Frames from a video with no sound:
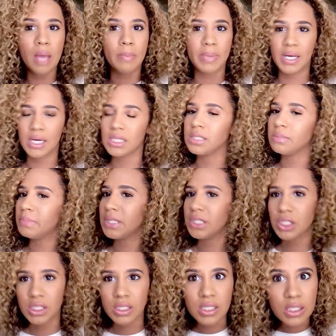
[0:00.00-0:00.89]
because
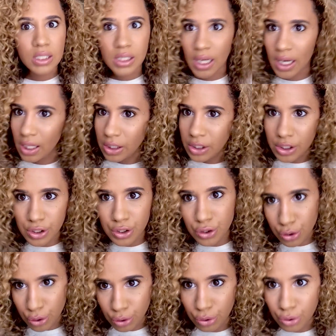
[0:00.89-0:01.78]
bitch is a scandalous
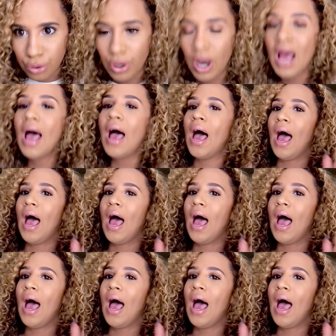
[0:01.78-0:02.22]
tool.